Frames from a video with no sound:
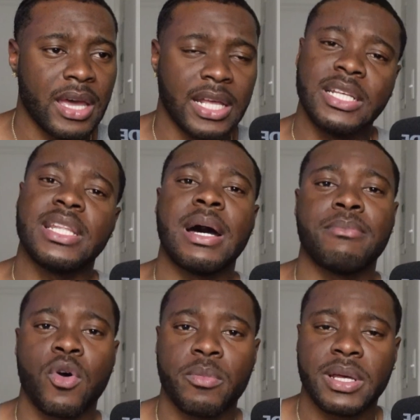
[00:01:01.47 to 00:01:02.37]
And in that
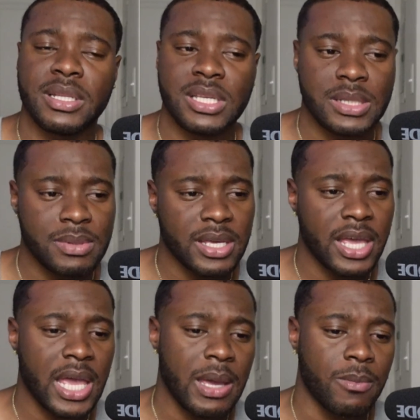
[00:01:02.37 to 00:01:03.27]
moment, he
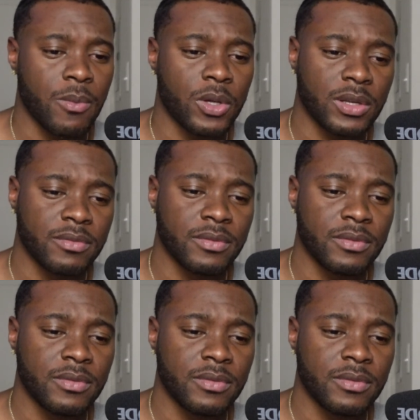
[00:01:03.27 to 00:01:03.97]
became one of